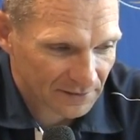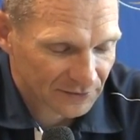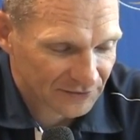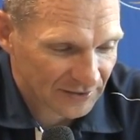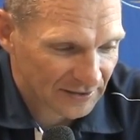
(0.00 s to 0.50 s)

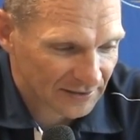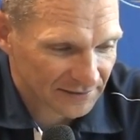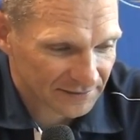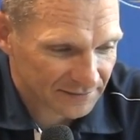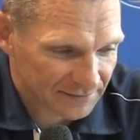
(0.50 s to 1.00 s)
there's, uh,
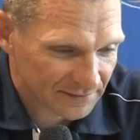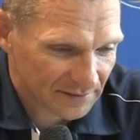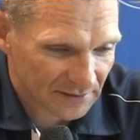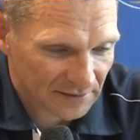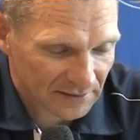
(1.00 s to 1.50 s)

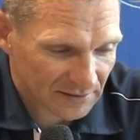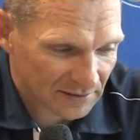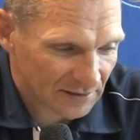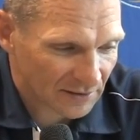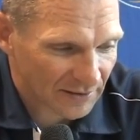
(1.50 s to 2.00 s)

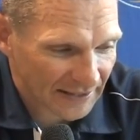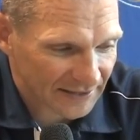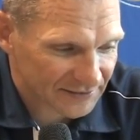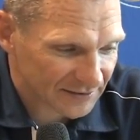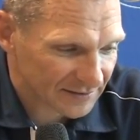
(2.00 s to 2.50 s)
you know, I
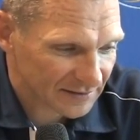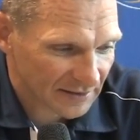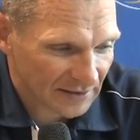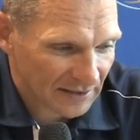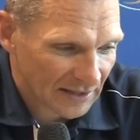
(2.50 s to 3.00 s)
guess at,
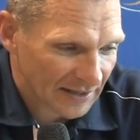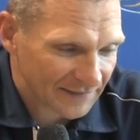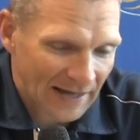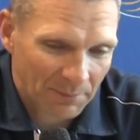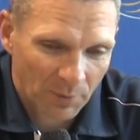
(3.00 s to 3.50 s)
at
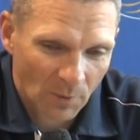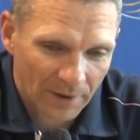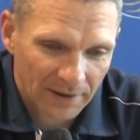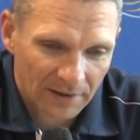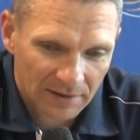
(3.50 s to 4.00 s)
that
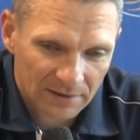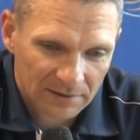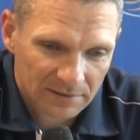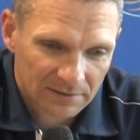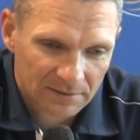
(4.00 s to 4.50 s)
point,
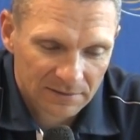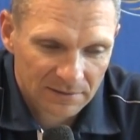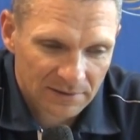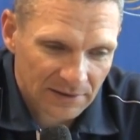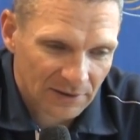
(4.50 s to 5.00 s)

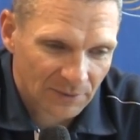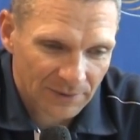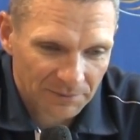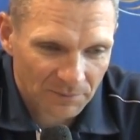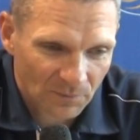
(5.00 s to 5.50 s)
you know,
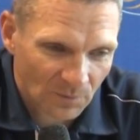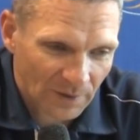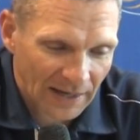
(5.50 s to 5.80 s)
we, we